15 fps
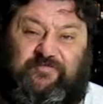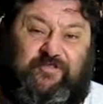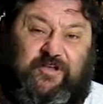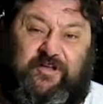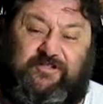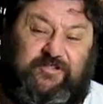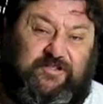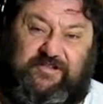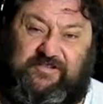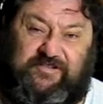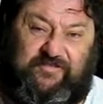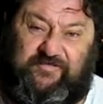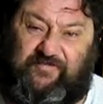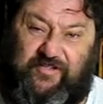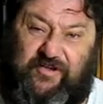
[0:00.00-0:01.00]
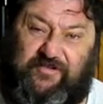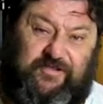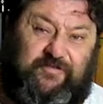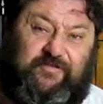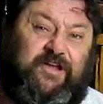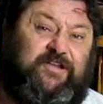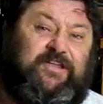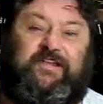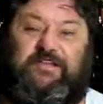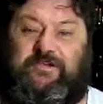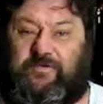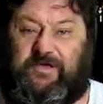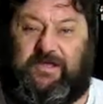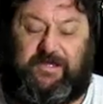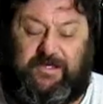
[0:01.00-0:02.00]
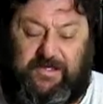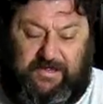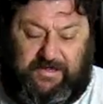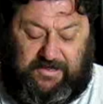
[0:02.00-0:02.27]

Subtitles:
floating around anywhere.